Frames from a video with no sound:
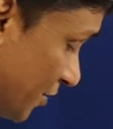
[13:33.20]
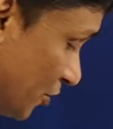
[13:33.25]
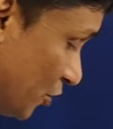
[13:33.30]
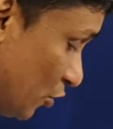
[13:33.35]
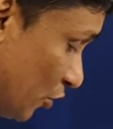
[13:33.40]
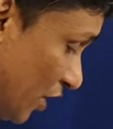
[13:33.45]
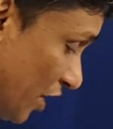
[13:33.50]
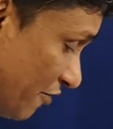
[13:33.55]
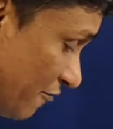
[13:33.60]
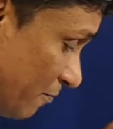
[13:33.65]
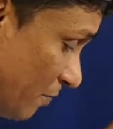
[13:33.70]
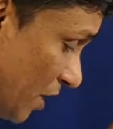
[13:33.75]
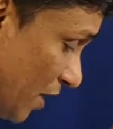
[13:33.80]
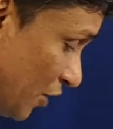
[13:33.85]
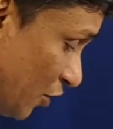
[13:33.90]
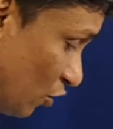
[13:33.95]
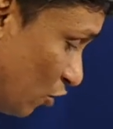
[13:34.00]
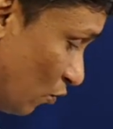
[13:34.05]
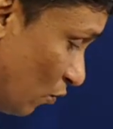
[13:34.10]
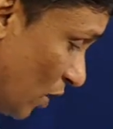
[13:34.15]
Dou f by
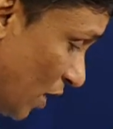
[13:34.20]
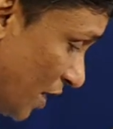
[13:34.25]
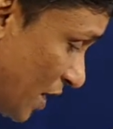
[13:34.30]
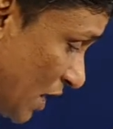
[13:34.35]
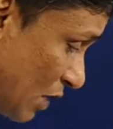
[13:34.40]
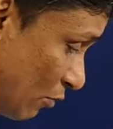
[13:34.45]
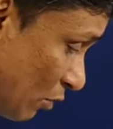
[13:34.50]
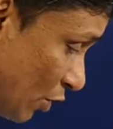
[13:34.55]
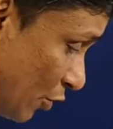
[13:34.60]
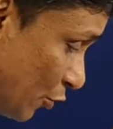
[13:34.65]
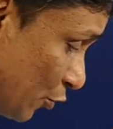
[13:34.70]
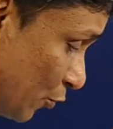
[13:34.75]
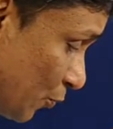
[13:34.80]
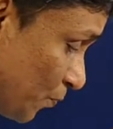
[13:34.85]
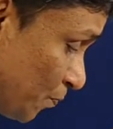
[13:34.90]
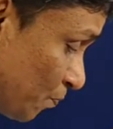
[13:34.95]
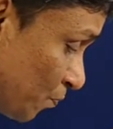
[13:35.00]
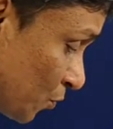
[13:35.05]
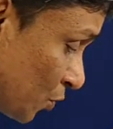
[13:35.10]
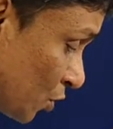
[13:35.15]
dou y equal to
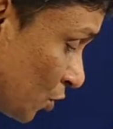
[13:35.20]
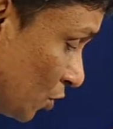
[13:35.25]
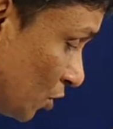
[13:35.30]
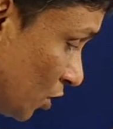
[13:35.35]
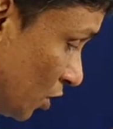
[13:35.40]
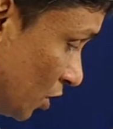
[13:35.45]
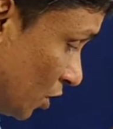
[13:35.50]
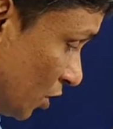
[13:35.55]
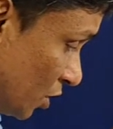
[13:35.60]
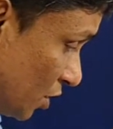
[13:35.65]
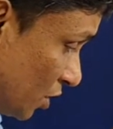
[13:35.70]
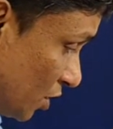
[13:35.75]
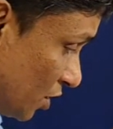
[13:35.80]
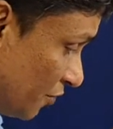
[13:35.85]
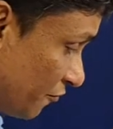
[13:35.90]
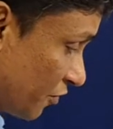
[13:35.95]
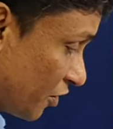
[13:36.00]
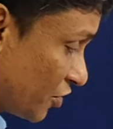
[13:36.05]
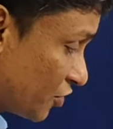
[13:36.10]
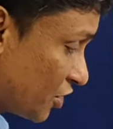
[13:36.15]

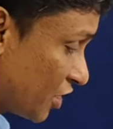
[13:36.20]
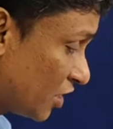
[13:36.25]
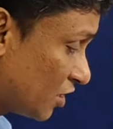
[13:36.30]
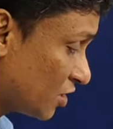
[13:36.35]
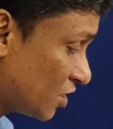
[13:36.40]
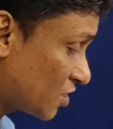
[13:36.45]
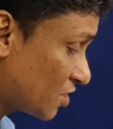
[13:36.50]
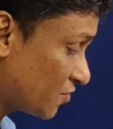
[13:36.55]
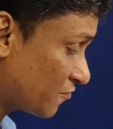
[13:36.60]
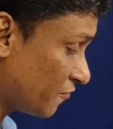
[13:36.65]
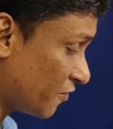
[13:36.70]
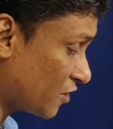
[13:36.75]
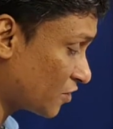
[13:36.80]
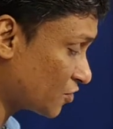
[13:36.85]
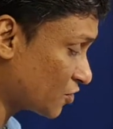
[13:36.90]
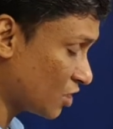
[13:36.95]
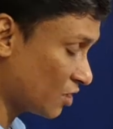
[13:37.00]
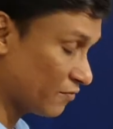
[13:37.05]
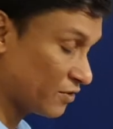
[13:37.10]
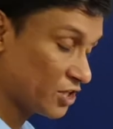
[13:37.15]
differentiate this
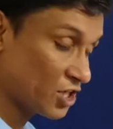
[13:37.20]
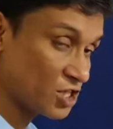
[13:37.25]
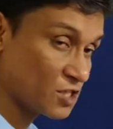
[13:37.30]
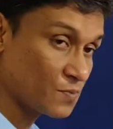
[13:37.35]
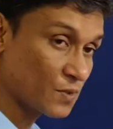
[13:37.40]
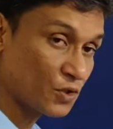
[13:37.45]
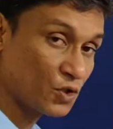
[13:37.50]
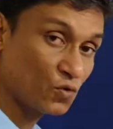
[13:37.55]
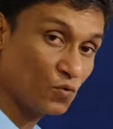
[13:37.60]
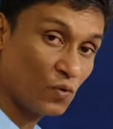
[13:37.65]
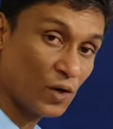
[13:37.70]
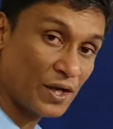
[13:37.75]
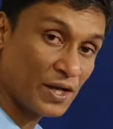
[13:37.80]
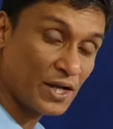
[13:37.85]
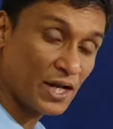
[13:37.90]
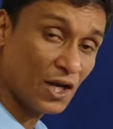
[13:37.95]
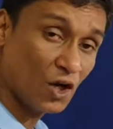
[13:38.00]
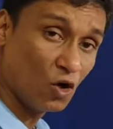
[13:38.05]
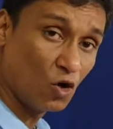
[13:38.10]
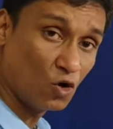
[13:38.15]
function with respect to y
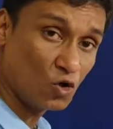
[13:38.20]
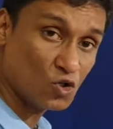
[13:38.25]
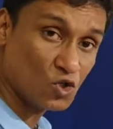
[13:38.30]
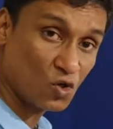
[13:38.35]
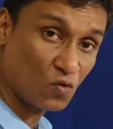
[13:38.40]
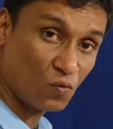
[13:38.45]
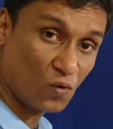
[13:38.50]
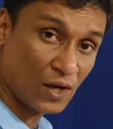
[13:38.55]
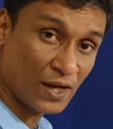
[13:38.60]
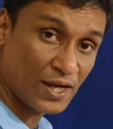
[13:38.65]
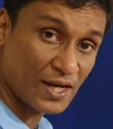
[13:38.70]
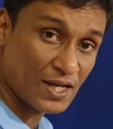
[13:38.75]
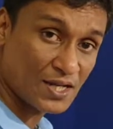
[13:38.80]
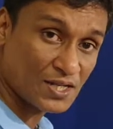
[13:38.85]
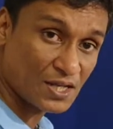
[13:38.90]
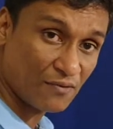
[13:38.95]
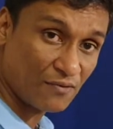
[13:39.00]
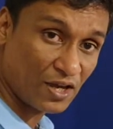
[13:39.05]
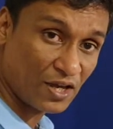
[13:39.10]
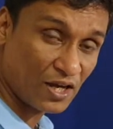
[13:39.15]
alone. So y
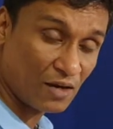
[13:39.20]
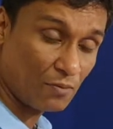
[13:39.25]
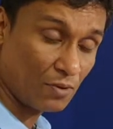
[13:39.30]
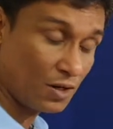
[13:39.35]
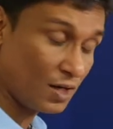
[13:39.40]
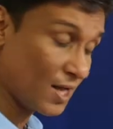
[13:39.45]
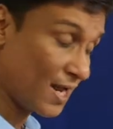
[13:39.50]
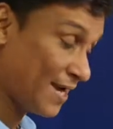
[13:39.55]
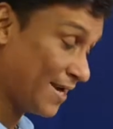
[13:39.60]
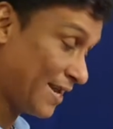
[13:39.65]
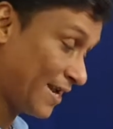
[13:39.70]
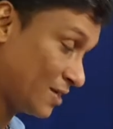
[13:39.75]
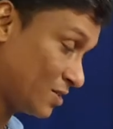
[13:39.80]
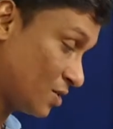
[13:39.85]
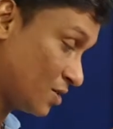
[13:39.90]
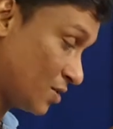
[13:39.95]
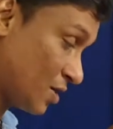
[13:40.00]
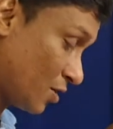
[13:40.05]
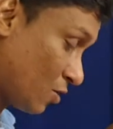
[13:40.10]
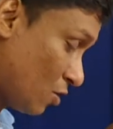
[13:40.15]
is a variable and x
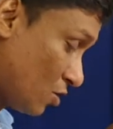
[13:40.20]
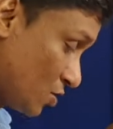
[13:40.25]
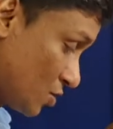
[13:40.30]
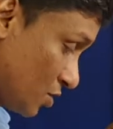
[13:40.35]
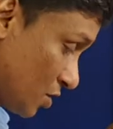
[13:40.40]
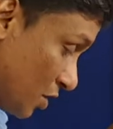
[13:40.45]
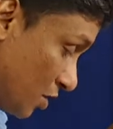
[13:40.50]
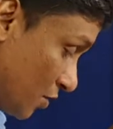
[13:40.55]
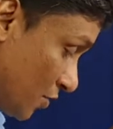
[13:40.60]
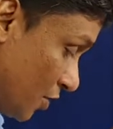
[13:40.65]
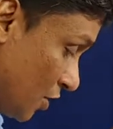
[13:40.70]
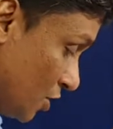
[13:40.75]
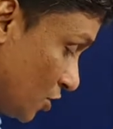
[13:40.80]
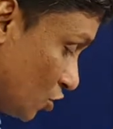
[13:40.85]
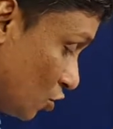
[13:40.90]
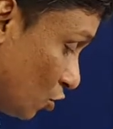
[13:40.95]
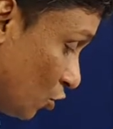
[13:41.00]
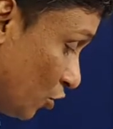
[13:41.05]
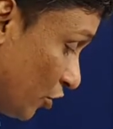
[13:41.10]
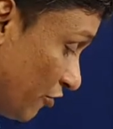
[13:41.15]
is a constant.
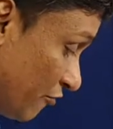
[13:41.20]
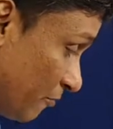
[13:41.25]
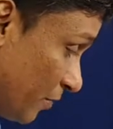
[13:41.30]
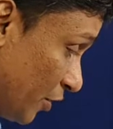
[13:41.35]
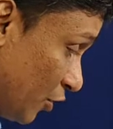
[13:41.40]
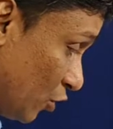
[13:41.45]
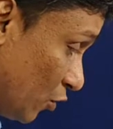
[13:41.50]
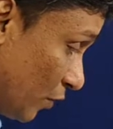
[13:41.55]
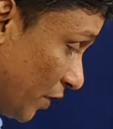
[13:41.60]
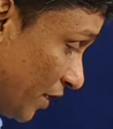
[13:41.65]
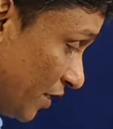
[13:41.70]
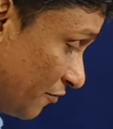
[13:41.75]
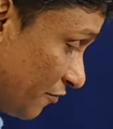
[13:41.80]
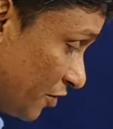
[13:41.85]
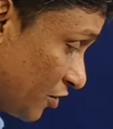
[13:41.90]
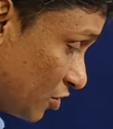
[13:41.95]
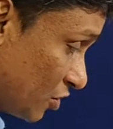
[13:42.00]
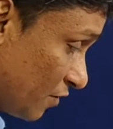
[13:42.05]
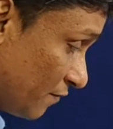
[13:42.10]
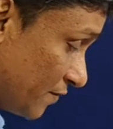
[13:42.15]
So dou f by dou y,
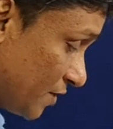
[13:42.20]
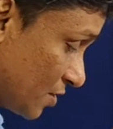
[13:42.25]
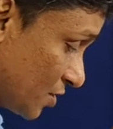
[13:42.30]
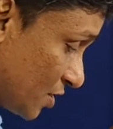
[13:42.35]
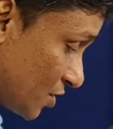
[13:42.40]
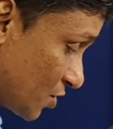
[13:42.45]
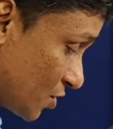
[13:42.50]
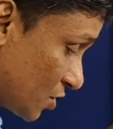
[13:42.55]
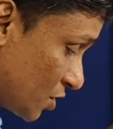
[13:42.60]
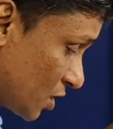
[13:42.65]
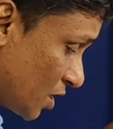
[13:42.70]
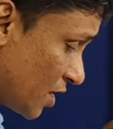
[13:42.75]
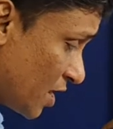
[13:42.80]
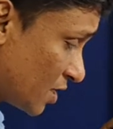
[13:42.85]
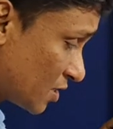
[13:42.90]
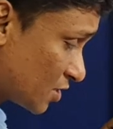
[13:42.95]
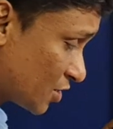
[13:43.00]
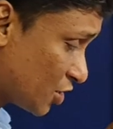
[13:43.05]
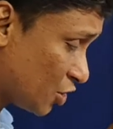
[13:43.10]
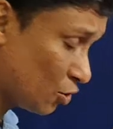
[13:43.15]
differential of this is
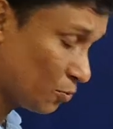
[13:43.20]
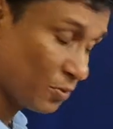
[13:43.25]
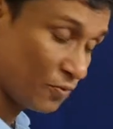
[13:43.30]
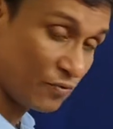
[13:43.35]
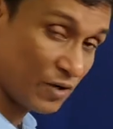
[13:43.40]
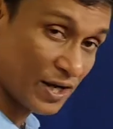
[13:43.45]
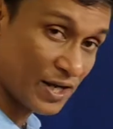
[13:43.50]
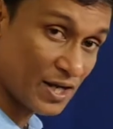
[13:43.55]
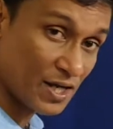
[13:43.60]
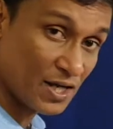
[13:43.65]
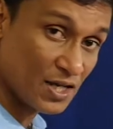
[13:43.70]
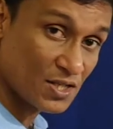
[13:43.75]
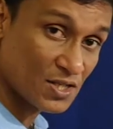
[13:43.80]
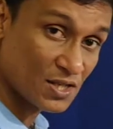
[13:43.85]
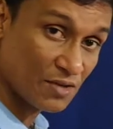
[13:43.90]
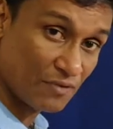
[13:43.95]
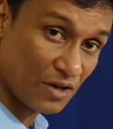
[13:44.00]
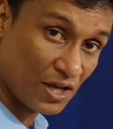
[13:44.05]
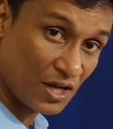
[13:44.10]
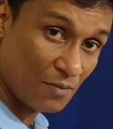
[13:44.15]
3x cube. Y is
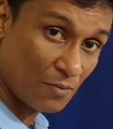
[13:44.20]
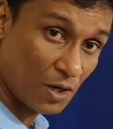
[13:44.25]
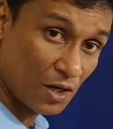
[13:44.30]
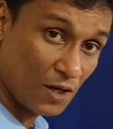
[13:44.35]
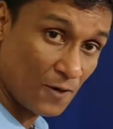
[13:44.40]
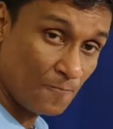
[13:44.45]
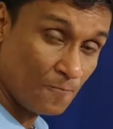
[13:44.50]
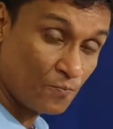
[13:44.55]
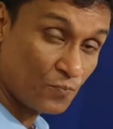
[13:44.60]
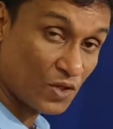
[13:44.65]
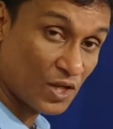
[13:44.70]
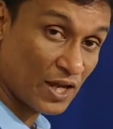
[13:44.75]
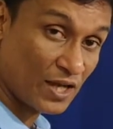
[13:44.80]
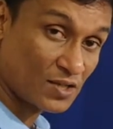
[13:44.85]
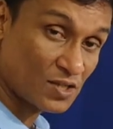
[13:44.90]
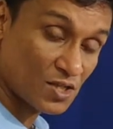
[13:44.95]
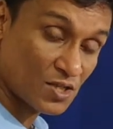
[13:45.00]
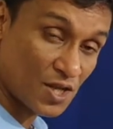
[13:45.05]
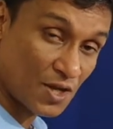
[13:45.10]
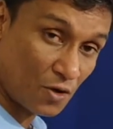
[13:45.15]
a variable,
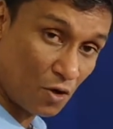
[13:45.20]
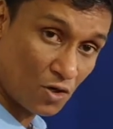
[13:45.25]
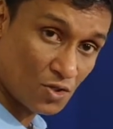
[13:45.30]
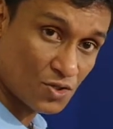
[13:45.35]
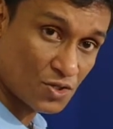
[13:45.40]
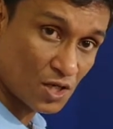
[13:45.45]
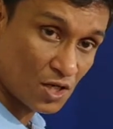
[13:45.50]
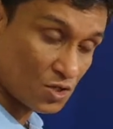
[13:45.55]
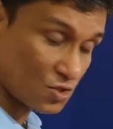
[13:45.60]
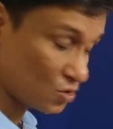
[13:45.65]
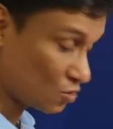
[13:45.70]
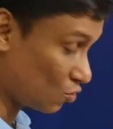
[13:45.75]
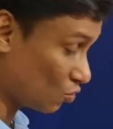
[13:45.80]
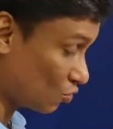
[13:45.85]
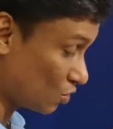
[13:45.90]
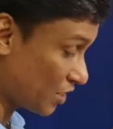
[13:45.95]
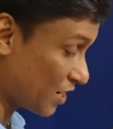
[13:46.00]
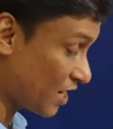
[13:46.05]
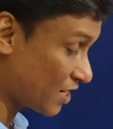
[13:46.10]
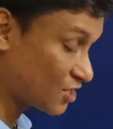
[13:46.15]
x is a constant. So
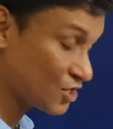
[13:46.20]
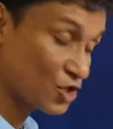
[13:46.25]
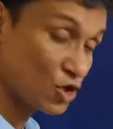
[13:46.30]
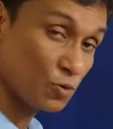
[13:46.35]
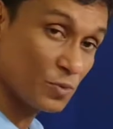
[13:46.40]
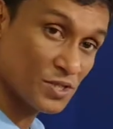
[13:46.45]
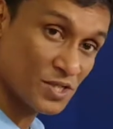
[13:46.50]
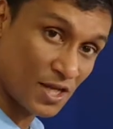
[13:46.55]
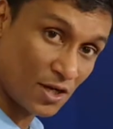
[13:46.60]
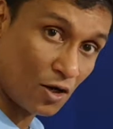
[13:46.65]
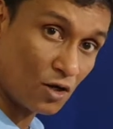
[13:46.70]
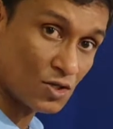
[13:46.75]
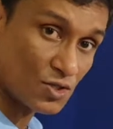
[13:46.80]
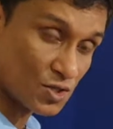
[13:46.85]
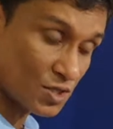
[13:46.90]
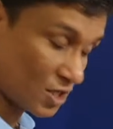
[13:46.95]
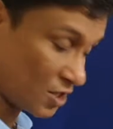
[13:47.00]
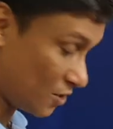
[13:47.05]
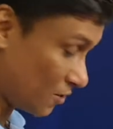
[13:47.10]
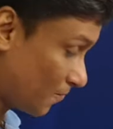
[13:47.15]
3x cube is a
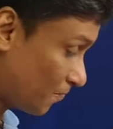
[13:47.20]
constant